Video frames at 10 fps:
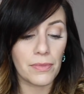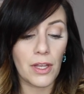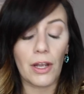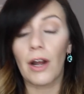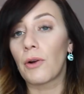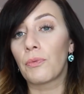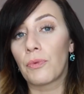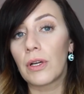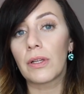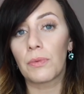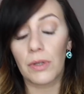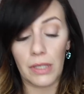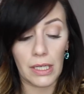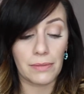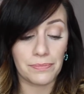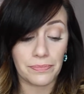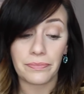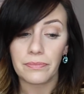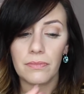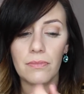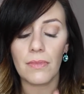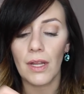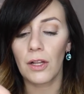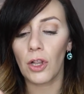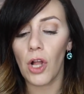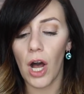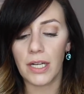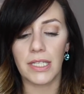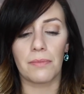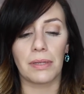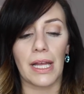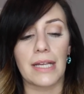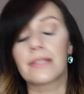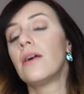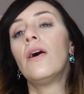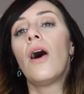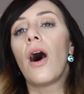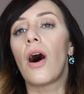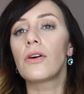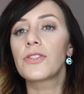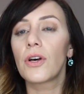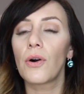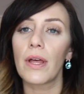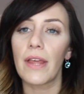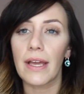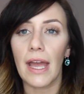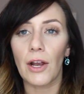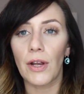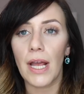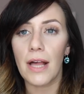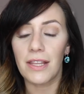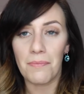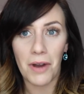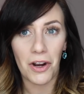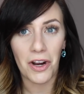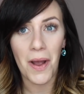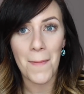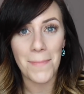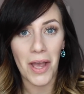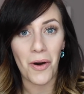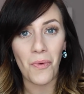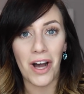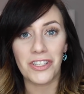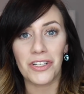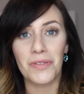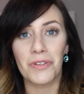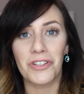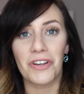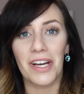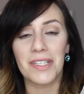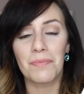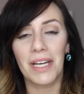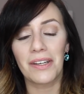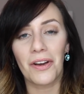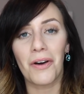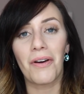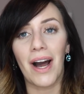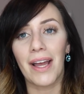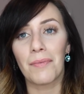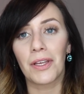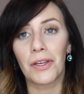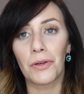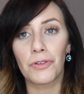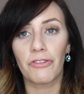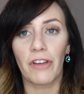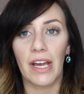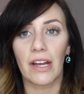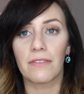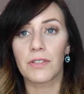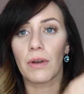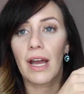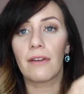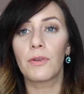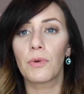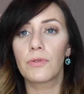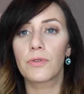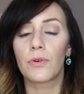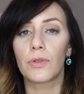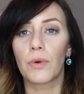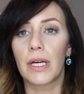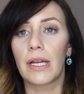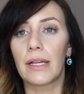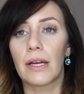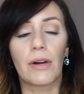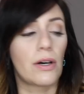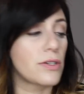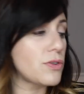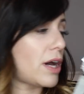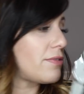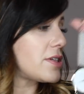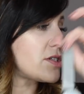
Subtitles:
They are really, really locked in place. Also, they carry the Marc Bail watches, which you guys might know I am a huge fan of. So I have the rose gold one, and now I also have the